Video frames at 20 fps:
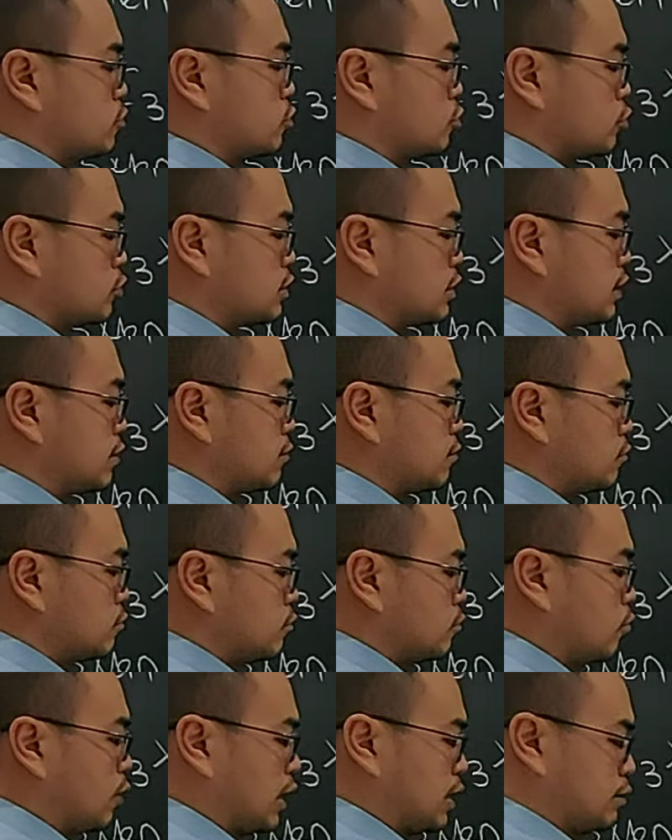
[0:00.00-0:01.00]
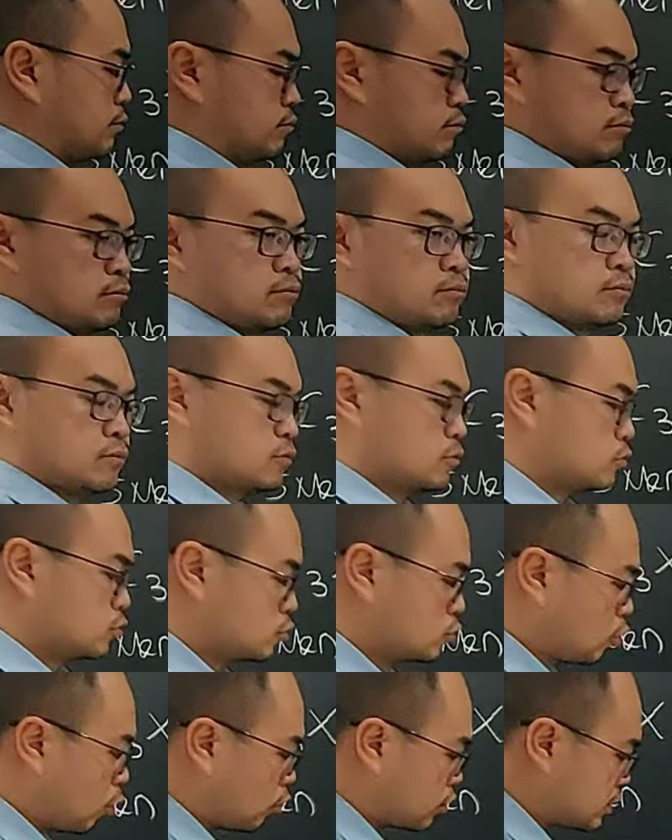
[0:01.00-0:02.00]
choosing 1.
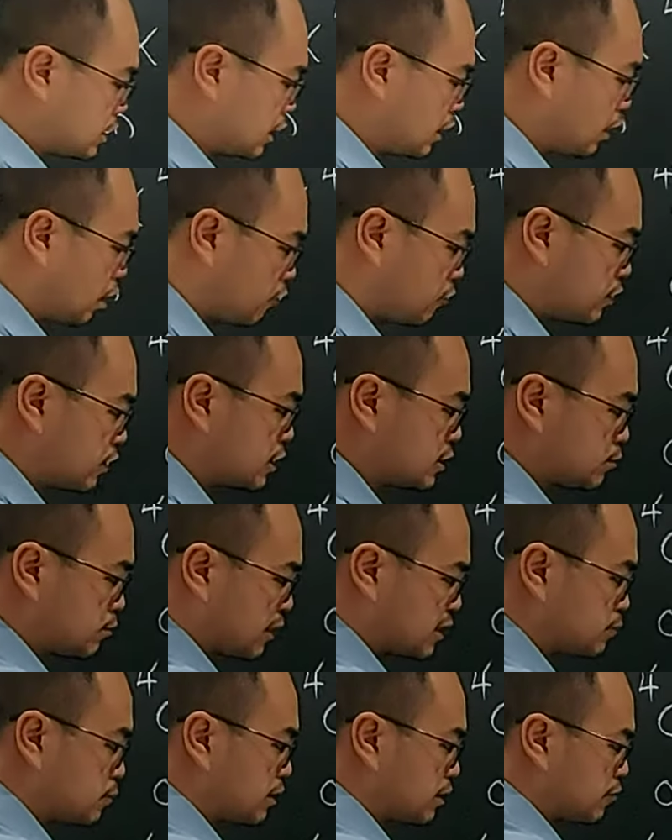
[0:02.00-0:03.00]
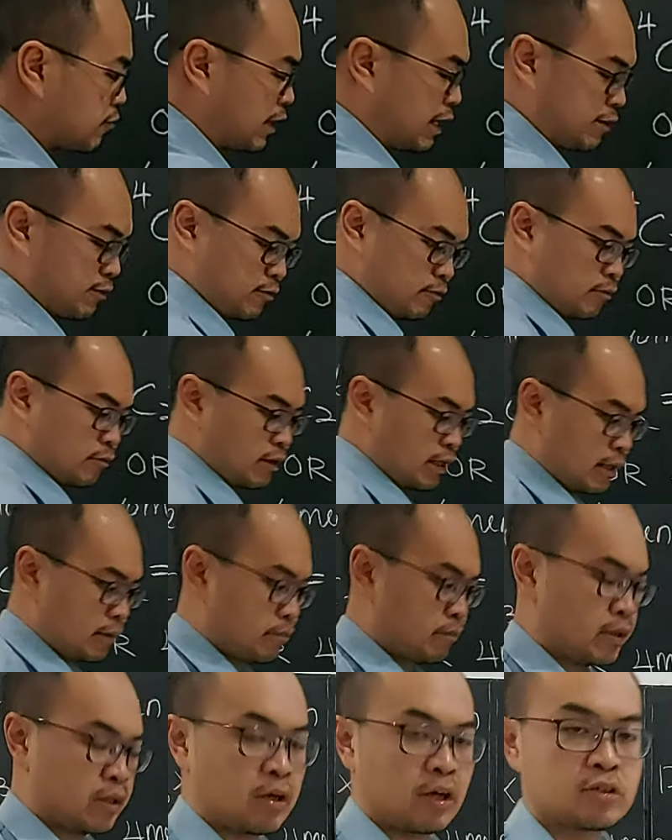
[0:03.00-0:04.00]
Total of this must be 5,
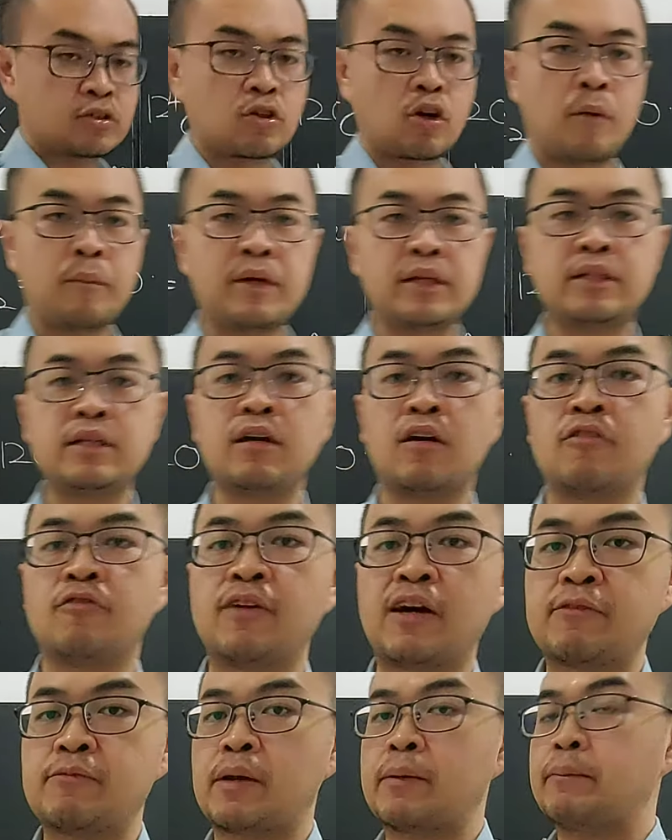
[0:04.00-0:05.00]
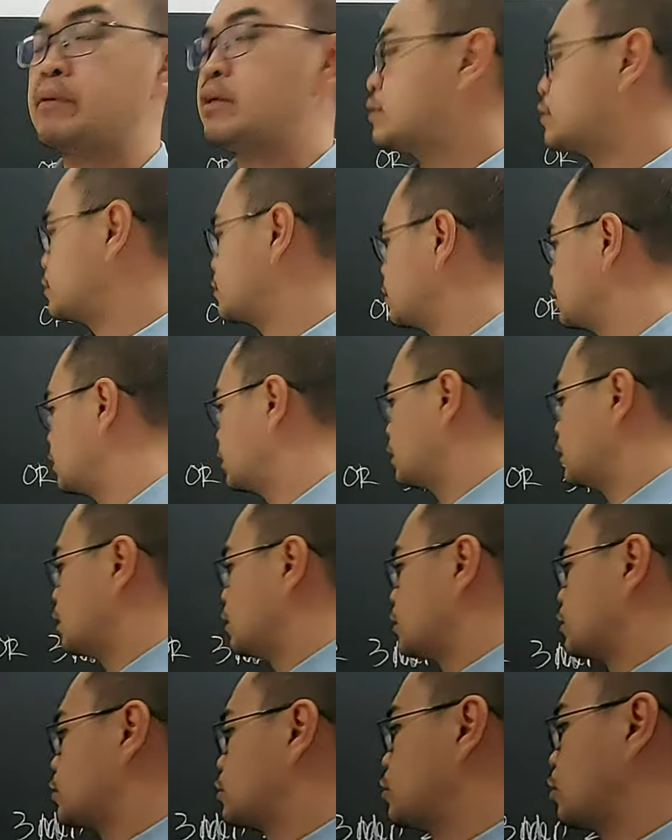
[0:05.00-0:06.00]
right? Because committee of 5 members.
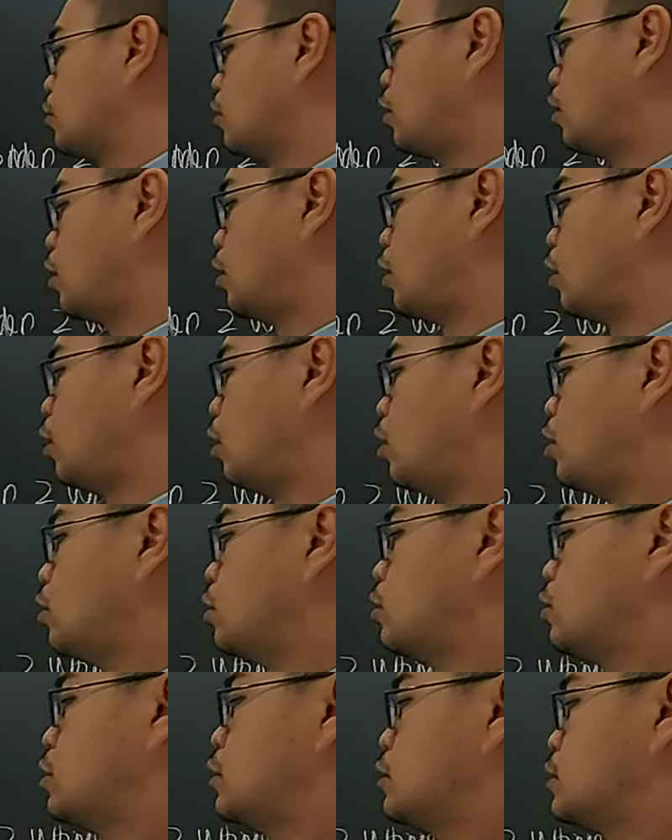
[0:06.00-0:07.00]
So or